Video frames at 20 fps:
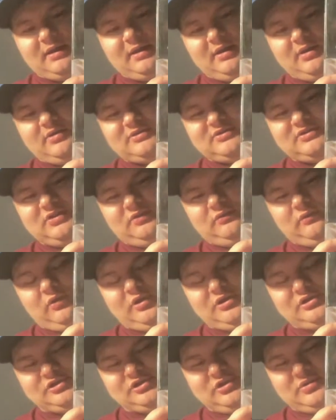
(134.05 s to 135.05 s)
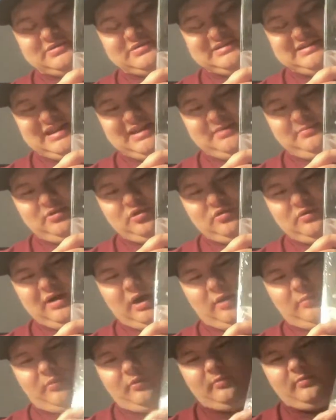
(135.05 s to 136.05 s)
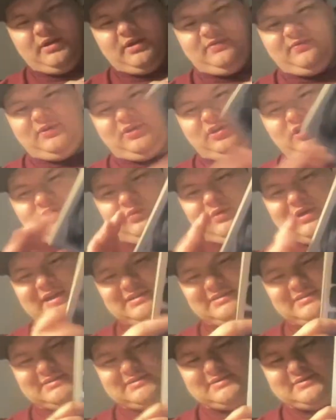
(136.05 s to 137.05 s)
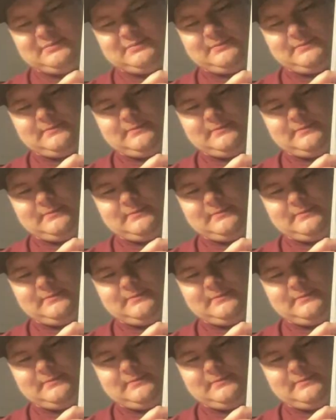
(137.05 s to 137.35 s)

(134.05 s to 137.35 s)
Here's the Rolling Stones debut album in the U.S.,